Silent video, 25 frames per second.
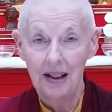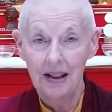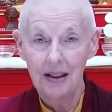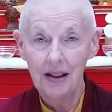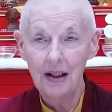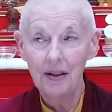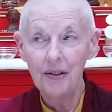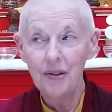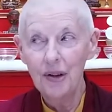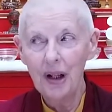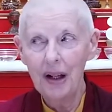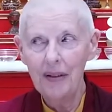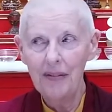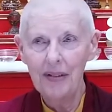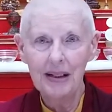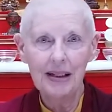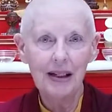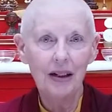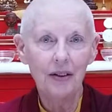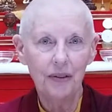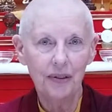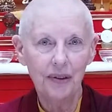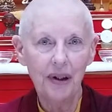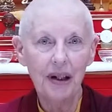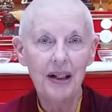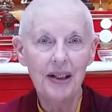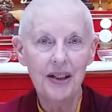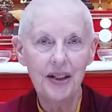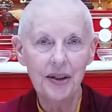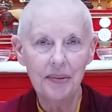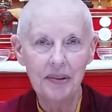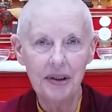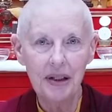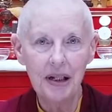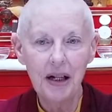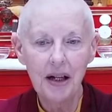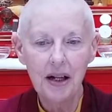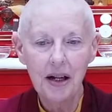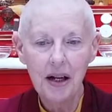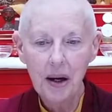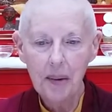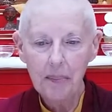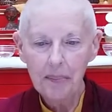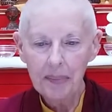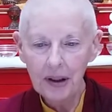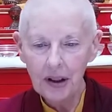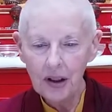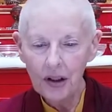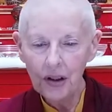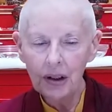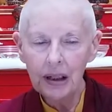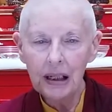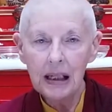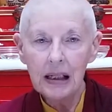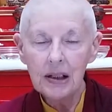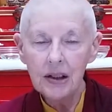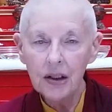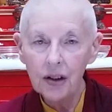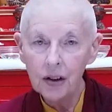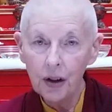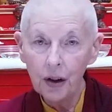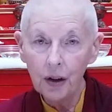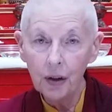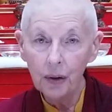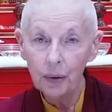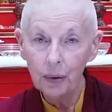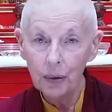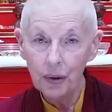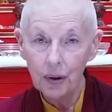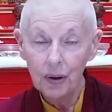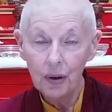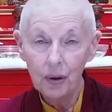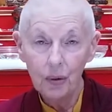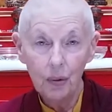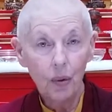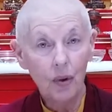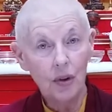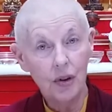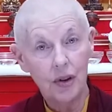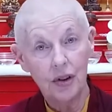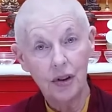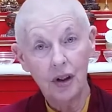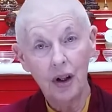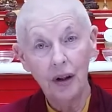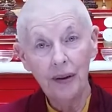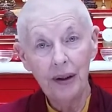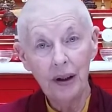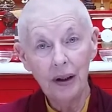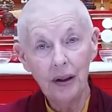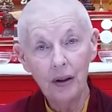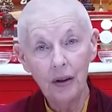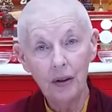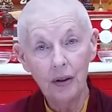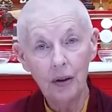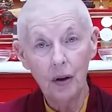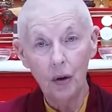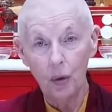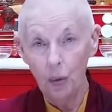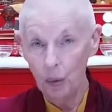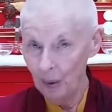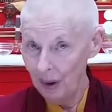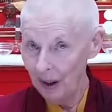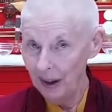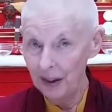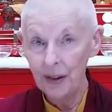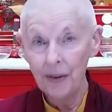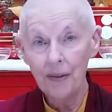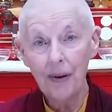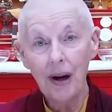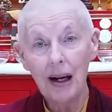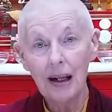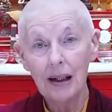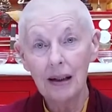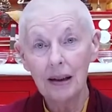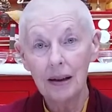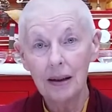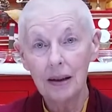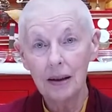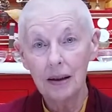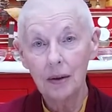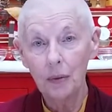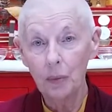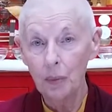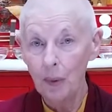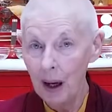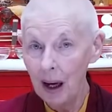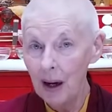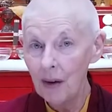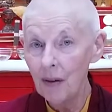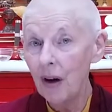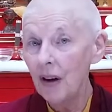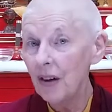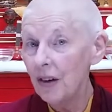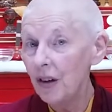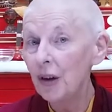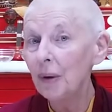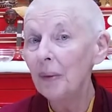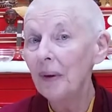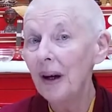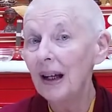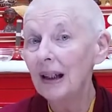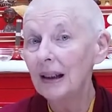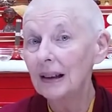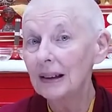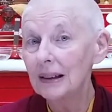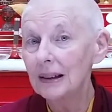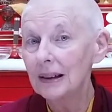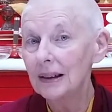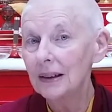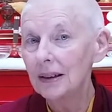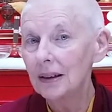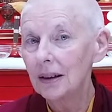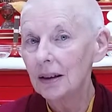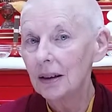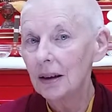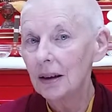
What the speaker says: Don't drive yourself crazy with it, but you need to know what's going on, where you're at. Where are you at?